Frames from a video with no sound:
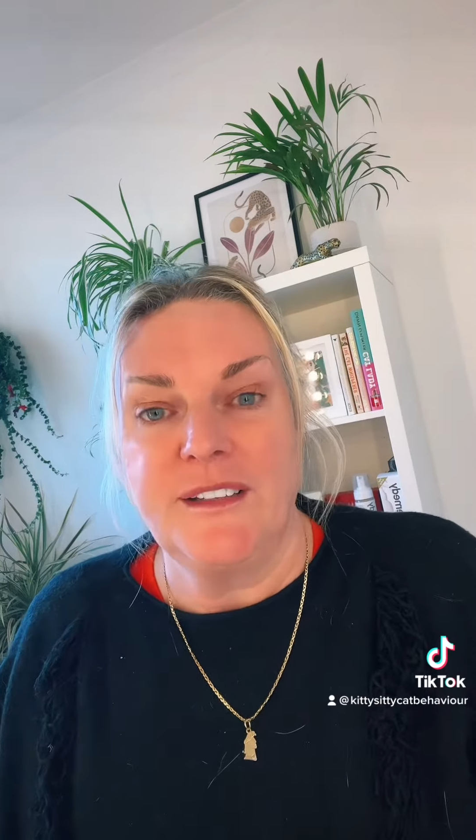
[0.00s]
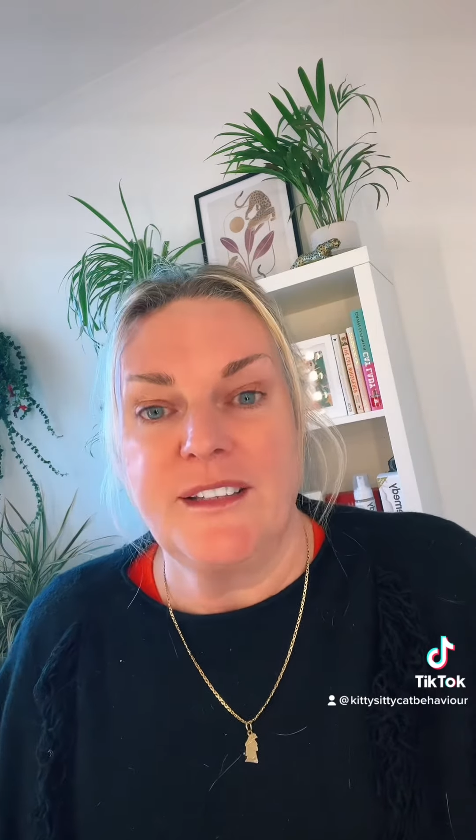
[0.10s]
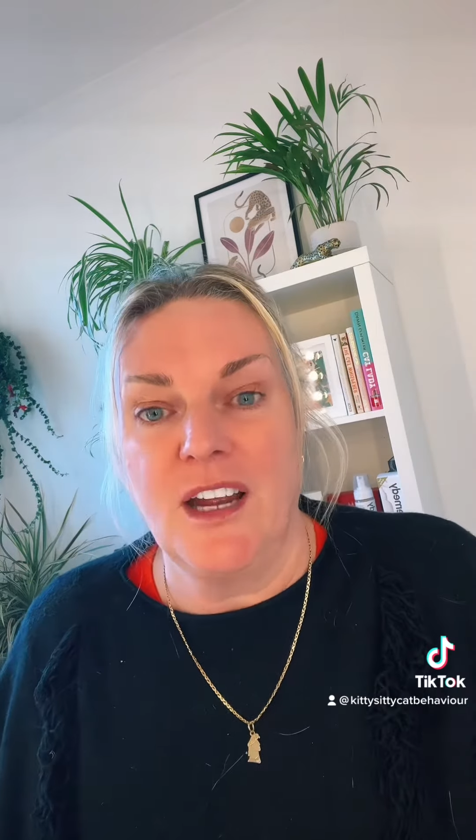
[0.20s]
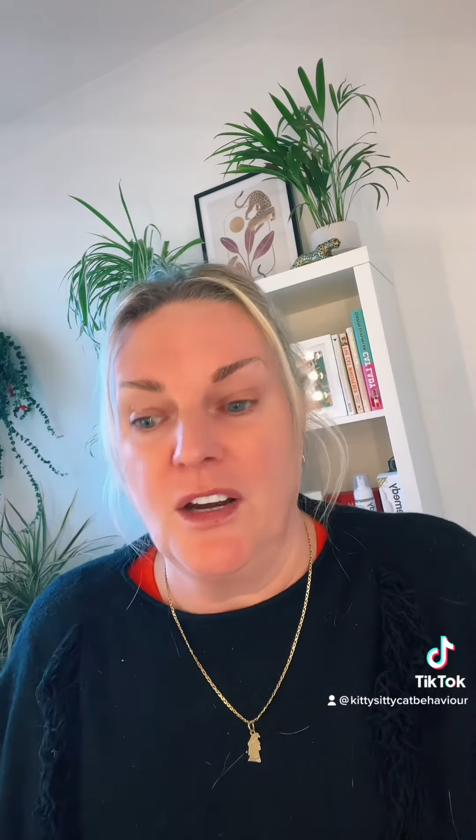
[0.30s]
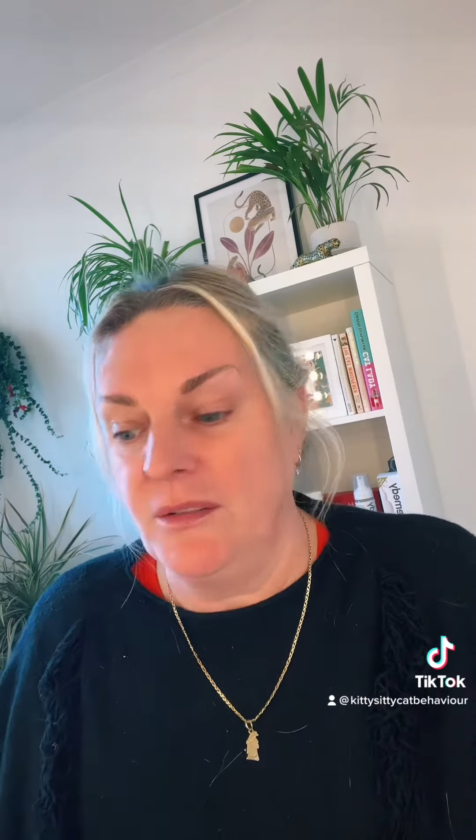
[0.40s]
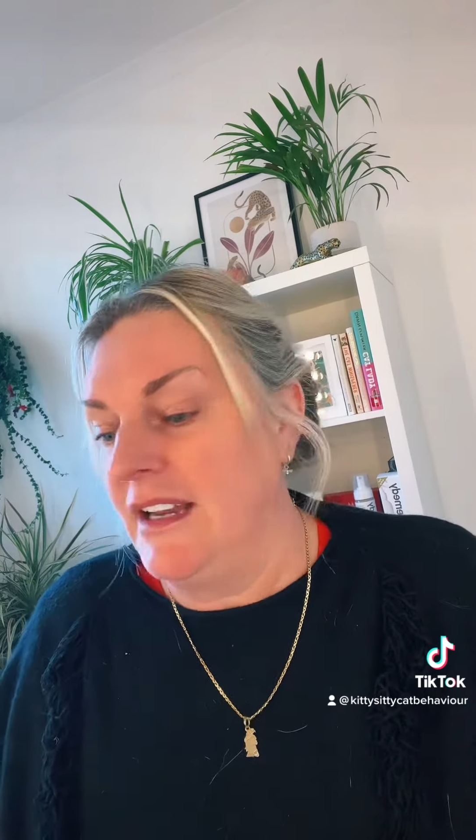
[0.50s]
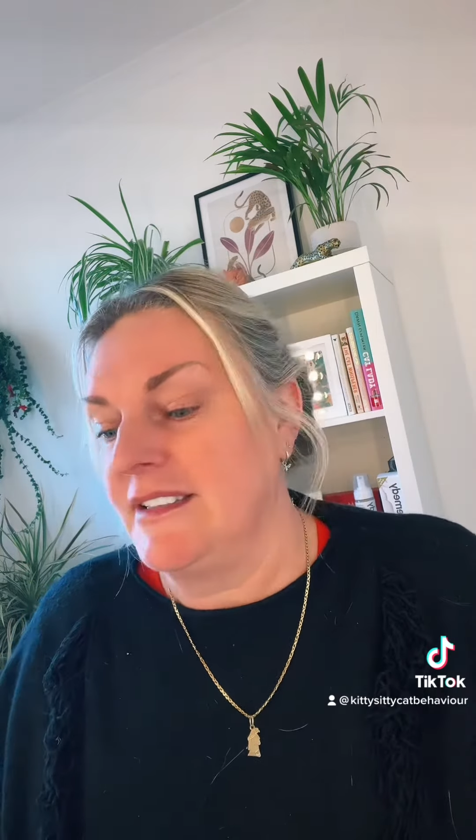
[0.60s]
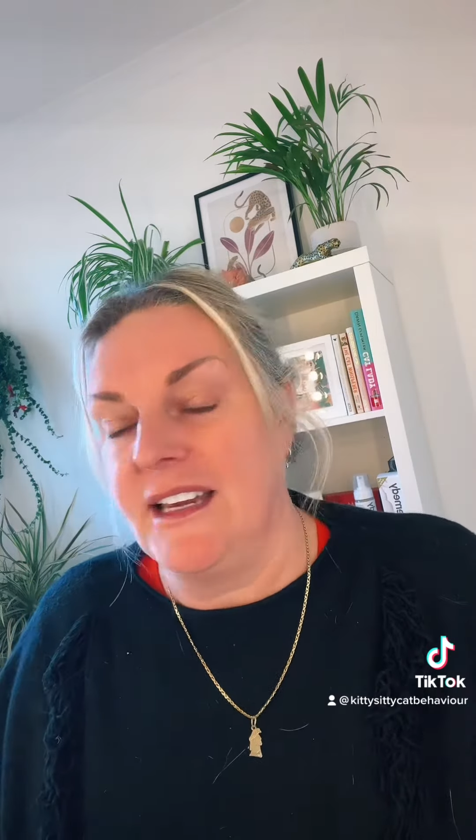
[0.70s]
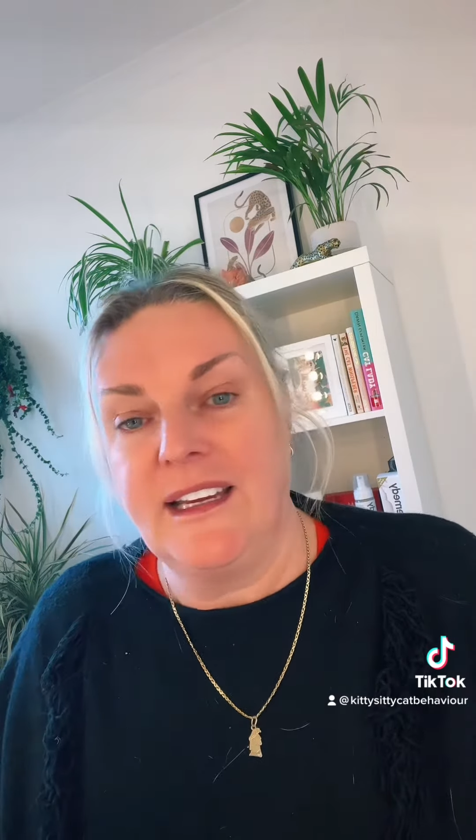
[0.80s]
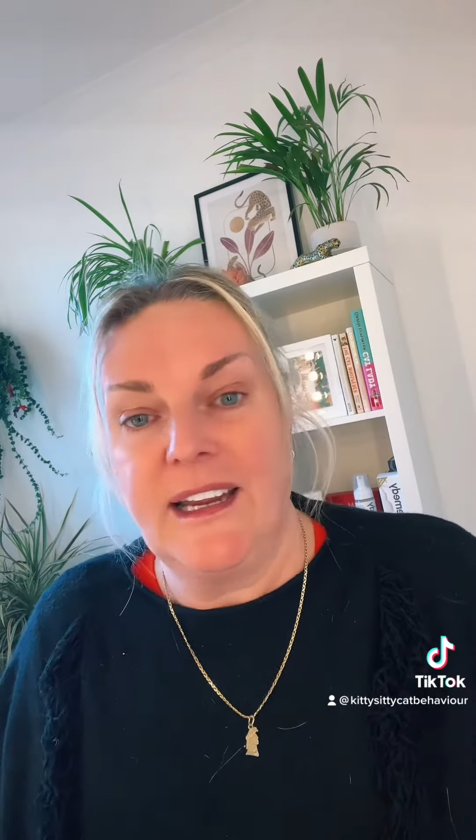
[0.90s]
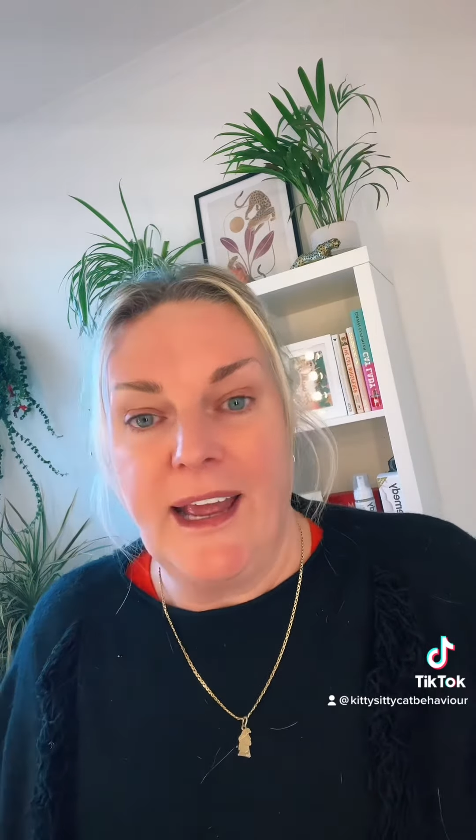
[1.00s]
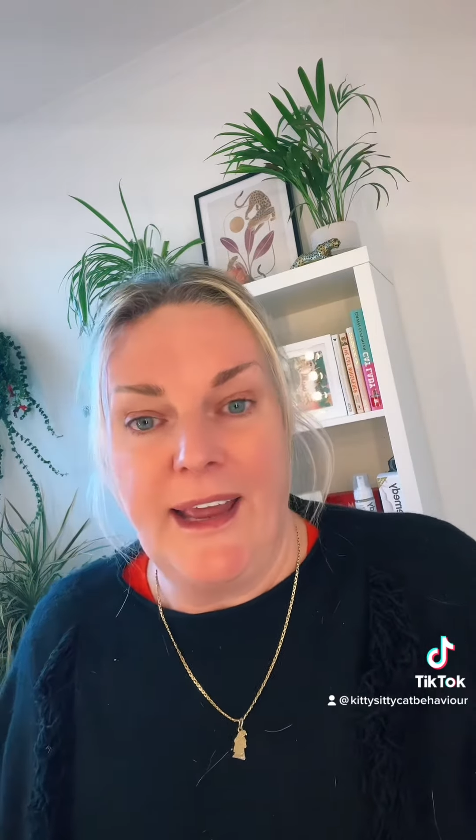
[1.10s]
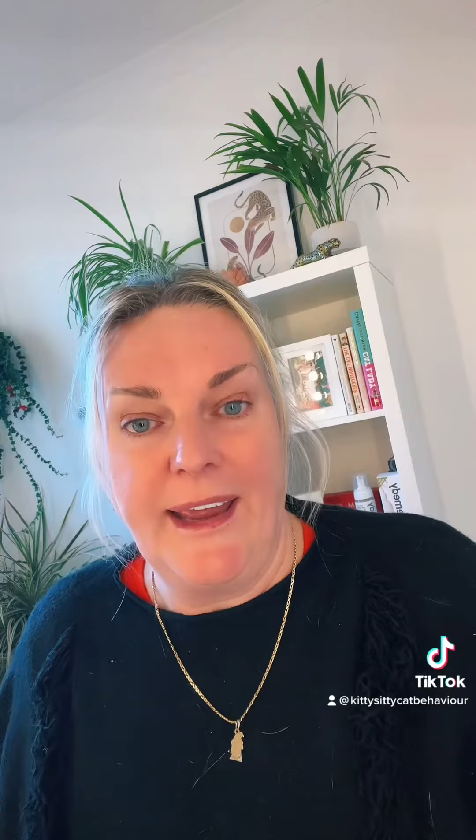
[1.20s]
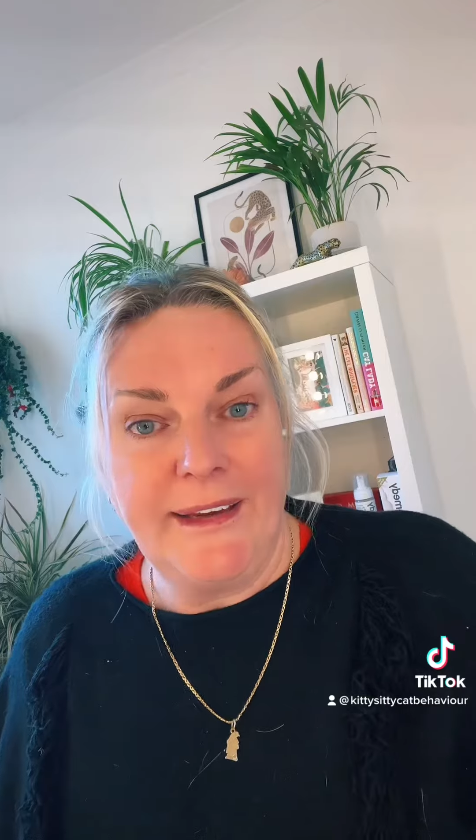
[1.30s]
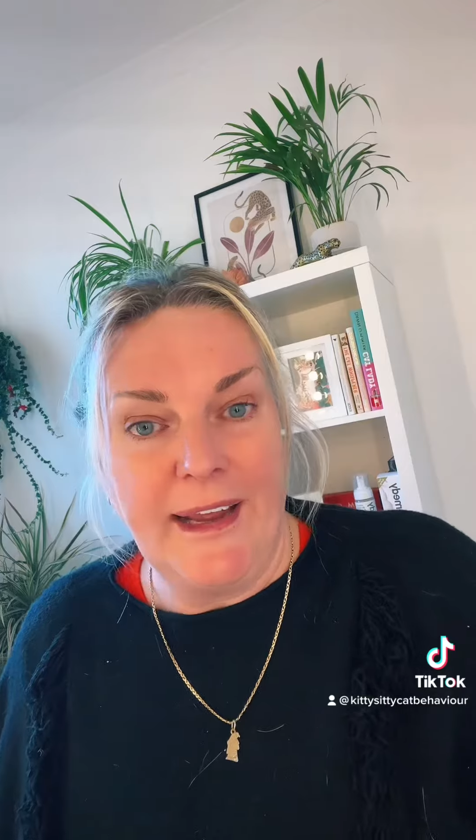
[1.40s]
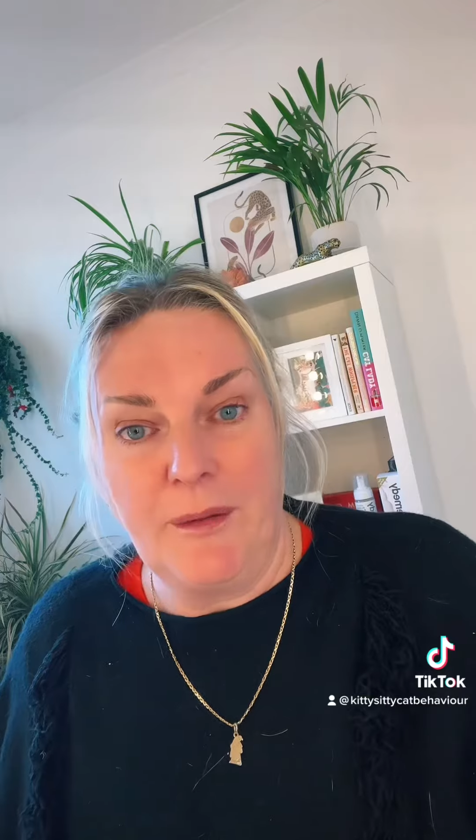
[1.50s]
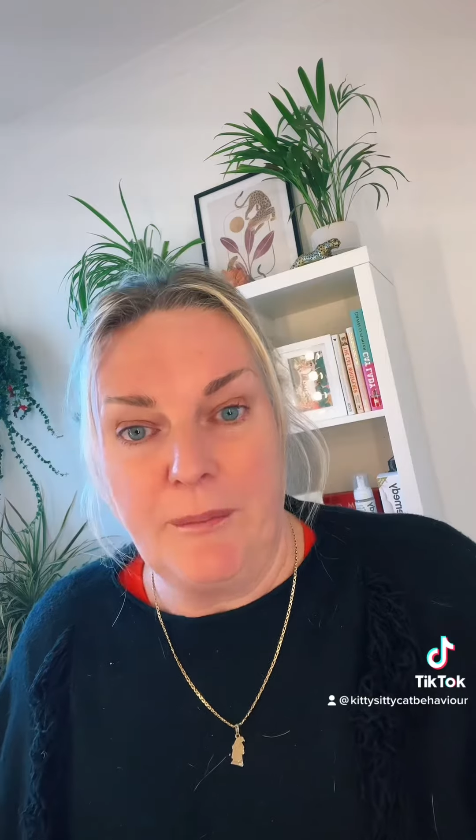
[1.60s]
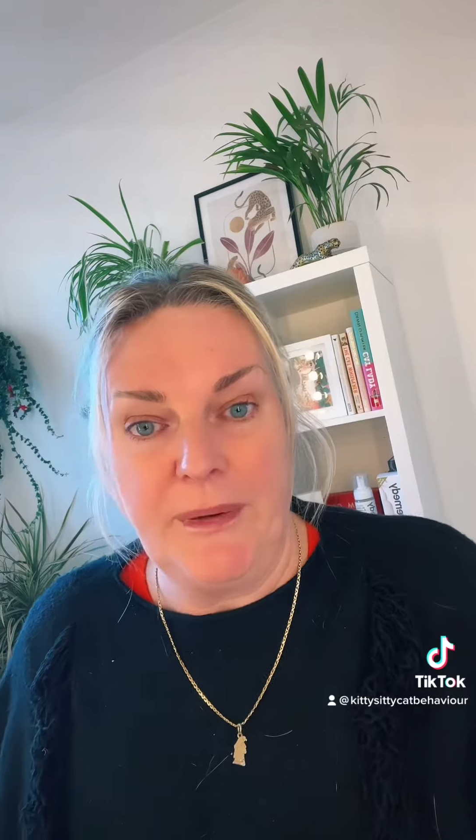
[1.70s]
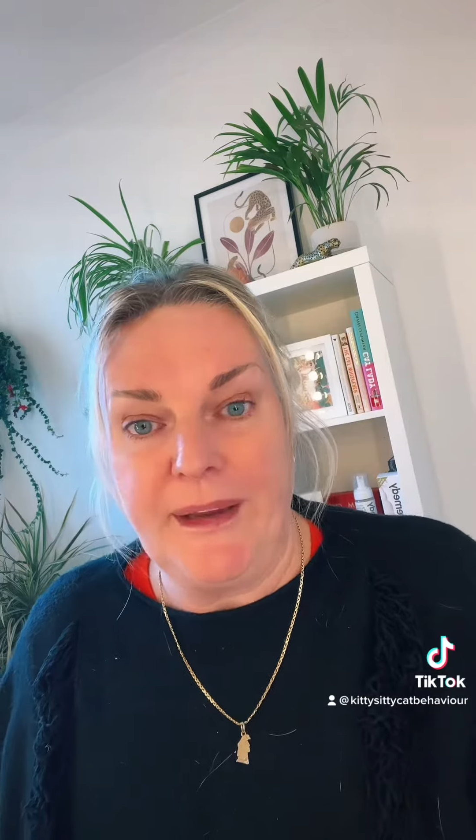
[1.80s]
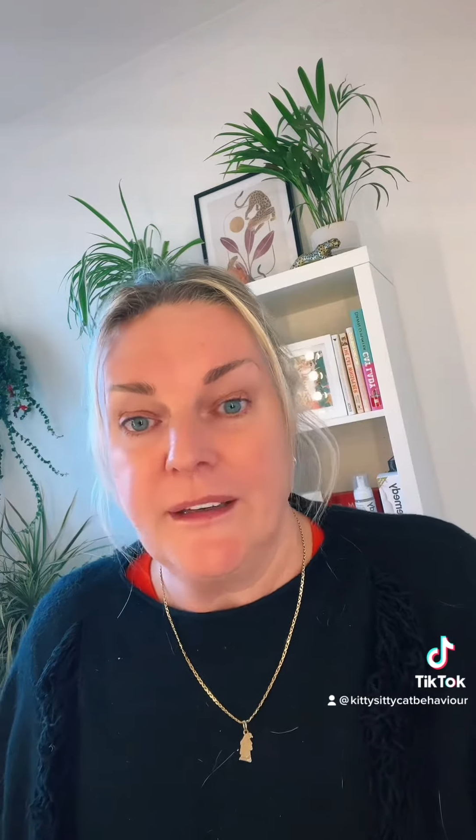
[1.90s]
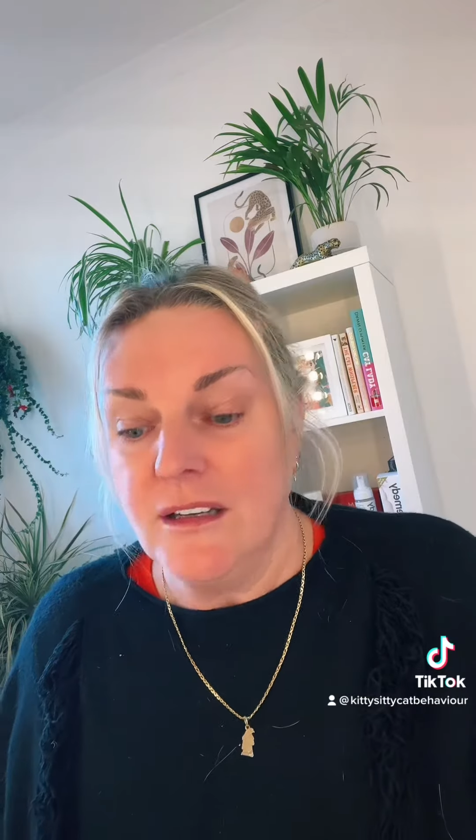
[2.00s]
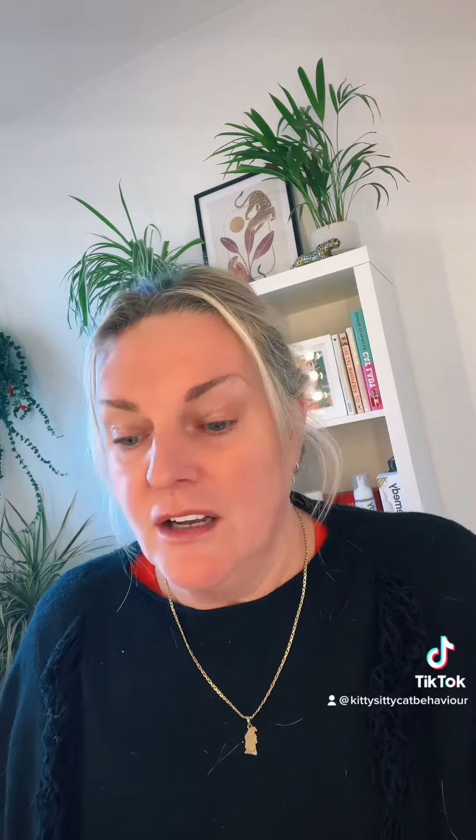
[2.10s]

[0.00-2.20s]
So let's say cat A, cat B